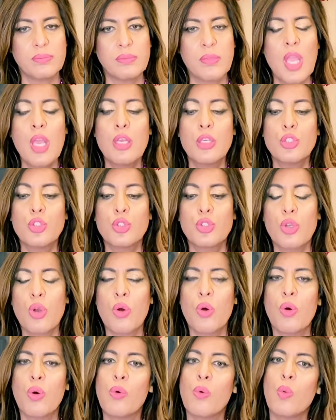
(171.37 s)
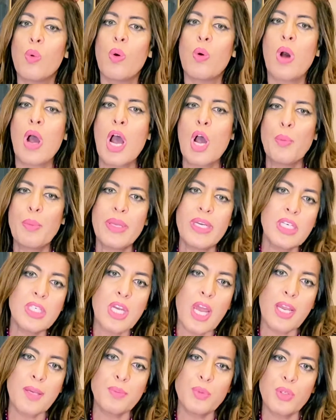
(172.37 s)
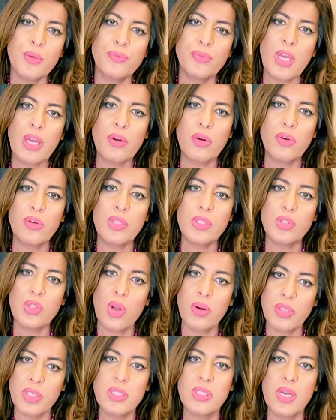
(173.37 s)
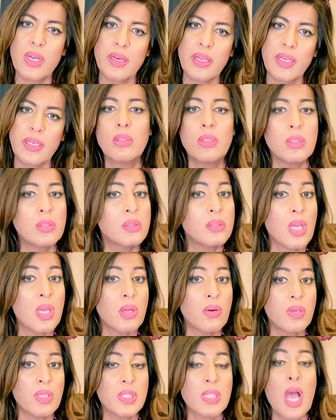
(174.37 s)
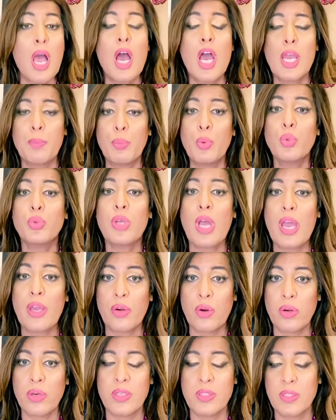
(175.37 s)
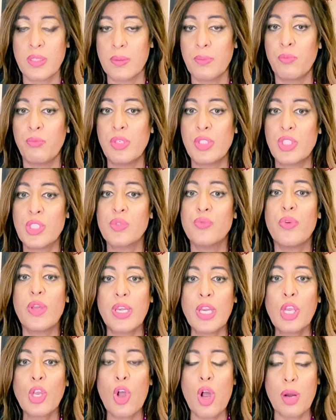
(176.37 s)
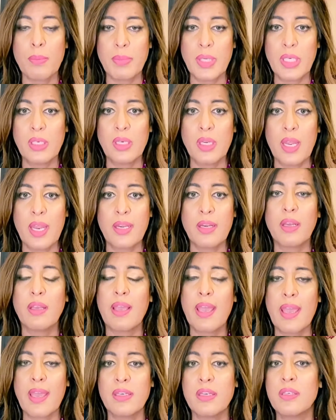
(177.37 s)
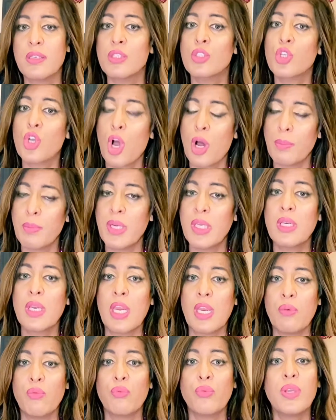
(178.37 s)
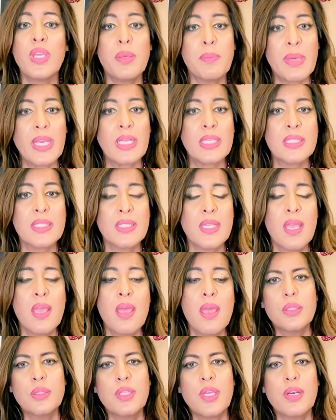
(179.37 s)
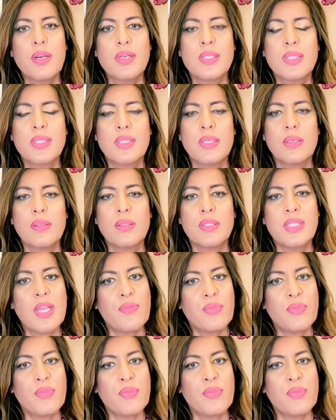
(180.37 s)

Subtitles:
So how many types of thyroid disorders are here? There is hypothyroidism, which is very common, and again it is common in females. There are several